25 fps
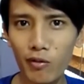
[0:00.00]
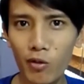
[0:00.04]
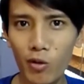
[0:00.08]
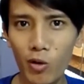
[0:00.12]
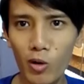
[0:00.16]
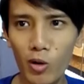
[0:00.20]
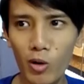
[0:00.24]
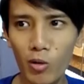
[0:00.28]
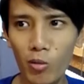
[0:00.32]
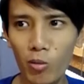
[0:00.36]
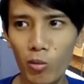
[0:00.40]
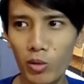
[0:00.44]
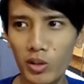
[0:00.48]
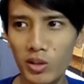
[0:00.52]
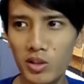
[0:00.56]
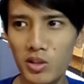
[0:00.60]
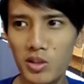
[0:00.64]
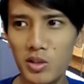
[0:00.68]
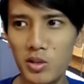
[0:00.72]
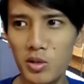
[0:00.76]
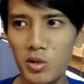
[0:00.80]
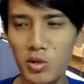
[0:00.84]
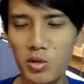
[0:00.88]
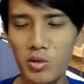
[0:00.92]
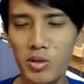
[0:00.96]
for
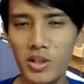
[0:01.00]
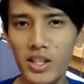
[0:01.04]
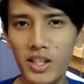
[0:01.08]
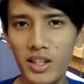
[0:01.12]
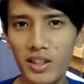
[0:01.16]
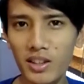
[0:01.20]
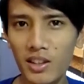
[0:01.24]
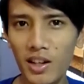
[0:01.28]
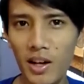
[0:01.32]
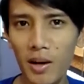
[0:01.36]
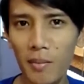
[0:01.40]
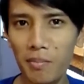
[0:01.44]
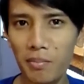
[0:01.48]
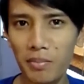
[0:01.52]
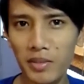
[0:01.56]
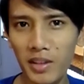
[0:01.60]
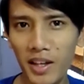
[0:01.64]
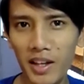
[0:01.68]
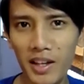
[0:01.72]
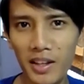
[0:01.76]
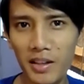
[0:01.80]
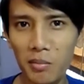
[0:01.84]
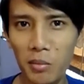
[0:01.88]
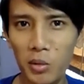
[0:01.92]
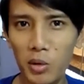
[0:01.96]
what's usually a top
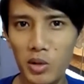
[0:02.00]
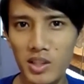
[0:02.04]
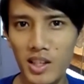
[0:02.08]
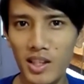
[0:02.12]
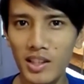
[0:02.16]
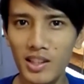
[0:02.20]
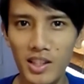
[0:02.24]
10 most